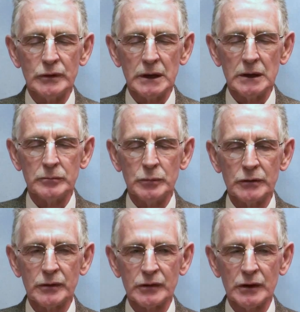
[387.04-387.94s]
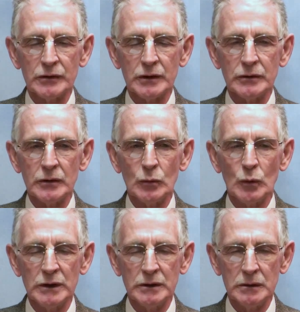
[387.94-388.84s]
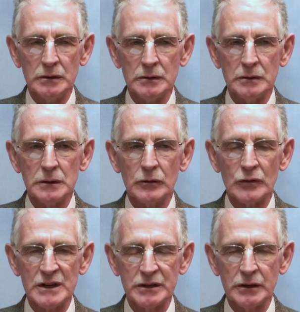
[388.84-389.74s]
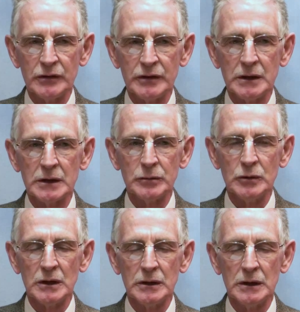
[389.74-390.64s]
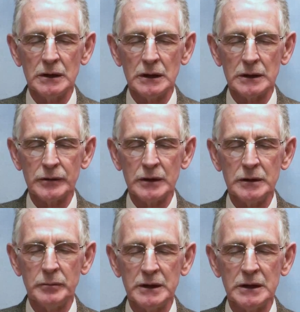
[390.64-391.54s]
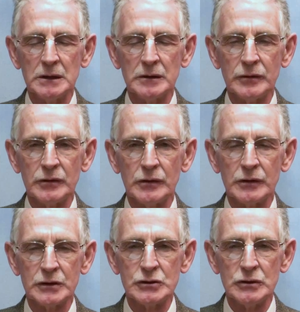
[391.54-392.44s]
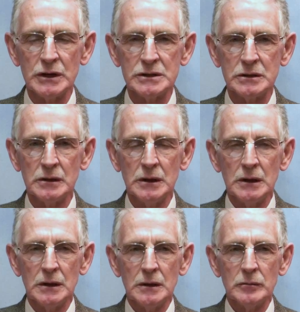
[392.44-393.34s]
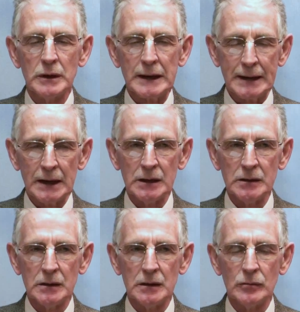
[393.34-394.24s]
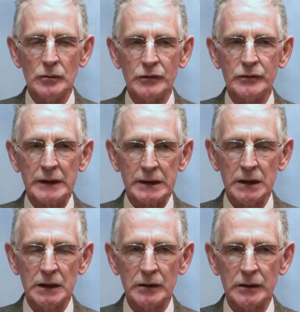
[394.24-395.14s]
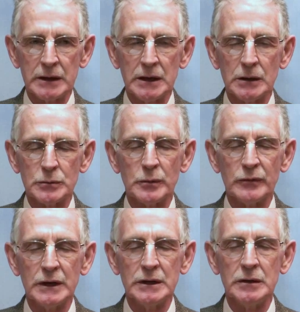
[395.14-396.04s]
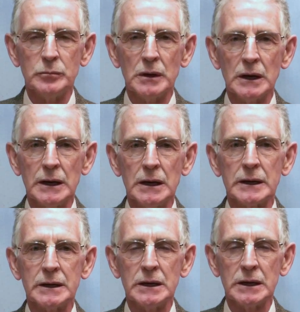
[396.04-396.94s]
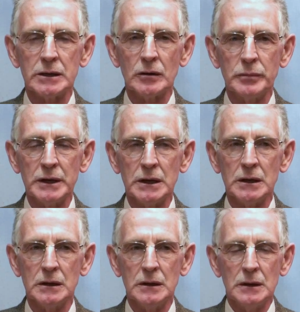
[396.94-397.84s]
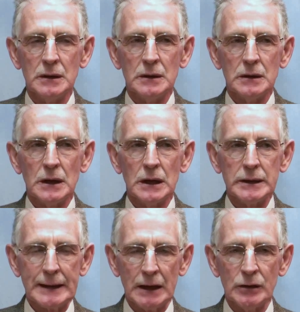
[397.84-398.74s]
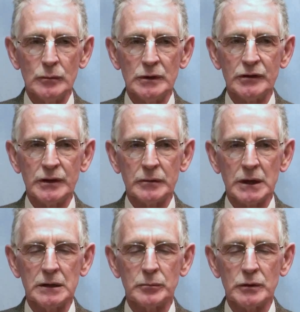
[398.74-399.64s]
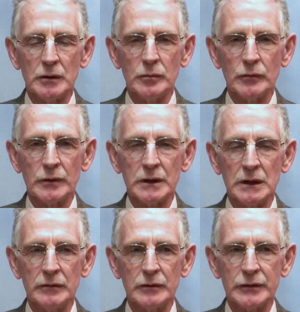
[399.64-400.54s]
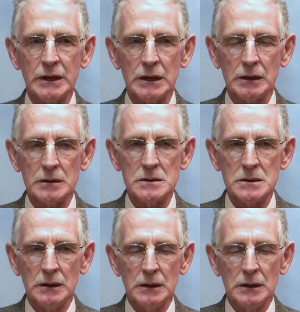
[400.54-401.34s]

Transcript: to get both my sons into the one residency in a community, in an independent living situation, but again it was the care provided by a caring company, and again with the same kind of problems with the level of care